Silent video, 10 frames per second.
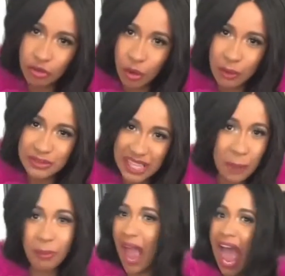You know what I'm
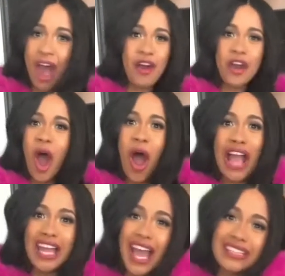saying? But I don't know.
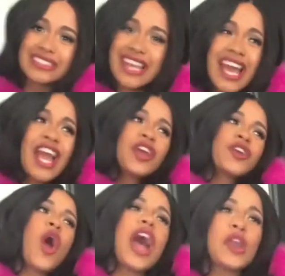I guess,
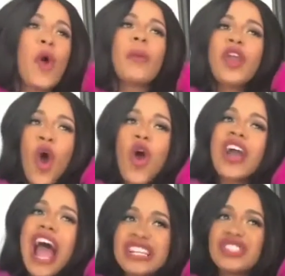you know, I know we
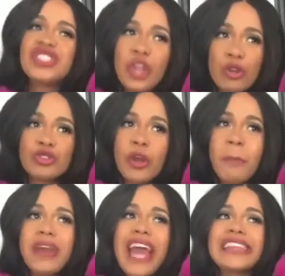all God's
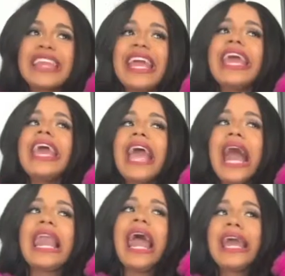children, but I think he
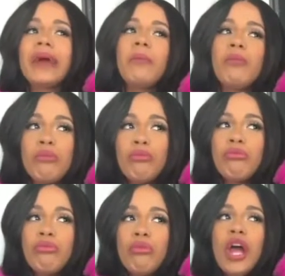got like,
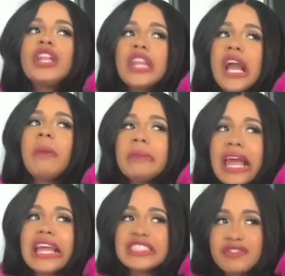I think
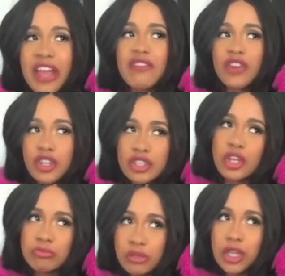I'm like his favorite
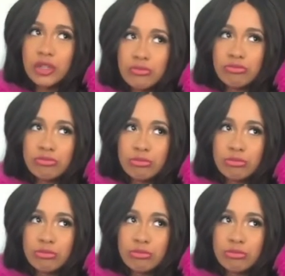or something.